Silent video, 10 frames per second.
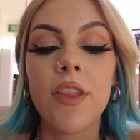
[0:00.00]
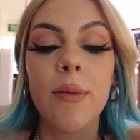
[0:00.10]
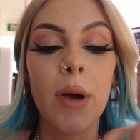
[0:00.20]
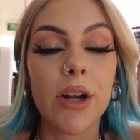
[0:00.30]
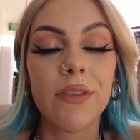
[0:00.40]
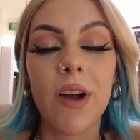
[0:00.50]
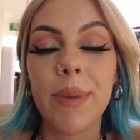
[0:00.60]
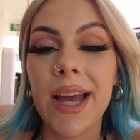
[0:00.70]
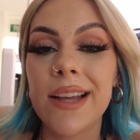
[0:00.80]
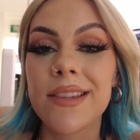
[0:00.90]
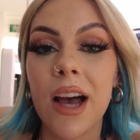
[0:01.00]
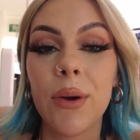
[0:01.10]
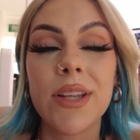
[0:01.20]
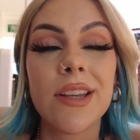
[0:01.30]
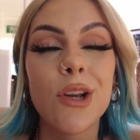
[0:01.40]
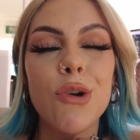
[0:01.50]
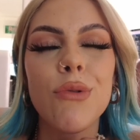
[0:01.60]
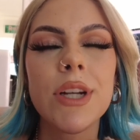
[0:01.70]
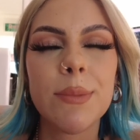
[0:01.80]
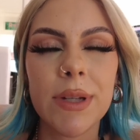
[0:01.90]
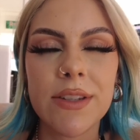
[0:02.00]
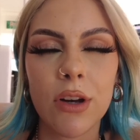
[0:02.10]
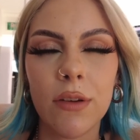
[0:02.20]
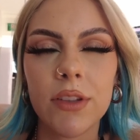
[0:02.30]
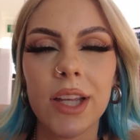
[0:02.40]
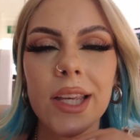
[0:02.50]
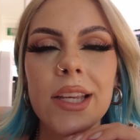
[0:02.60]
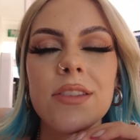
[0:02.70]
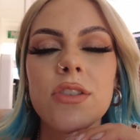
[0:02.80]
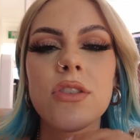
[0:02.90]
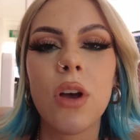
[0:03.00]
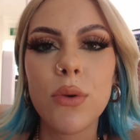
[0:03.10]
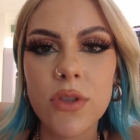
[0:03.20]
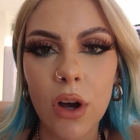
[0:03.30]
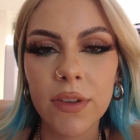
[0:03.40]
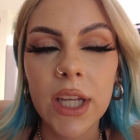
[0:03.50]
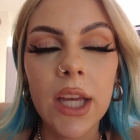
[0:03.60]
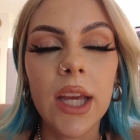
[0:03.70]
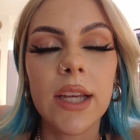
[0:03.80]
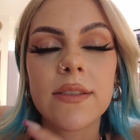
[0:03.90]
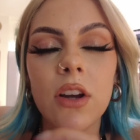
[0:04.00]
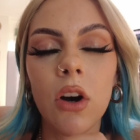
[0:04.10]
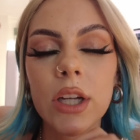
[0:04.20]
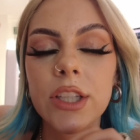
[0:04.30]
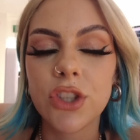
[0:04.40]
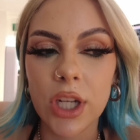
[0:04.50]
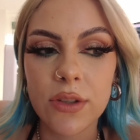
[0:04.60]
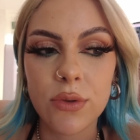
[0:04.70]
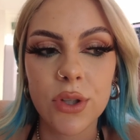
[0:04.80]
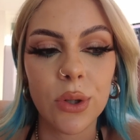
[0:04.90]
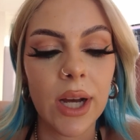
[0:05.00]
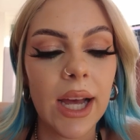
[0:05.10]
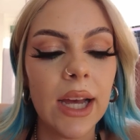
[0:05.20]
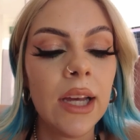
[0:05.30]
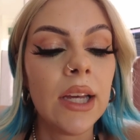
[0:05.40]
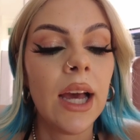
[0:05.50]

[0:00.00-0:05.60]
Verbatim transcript: The microfiber hair towel is incredibly soft. Like, it is so soft. It's kind and gentle to your hair.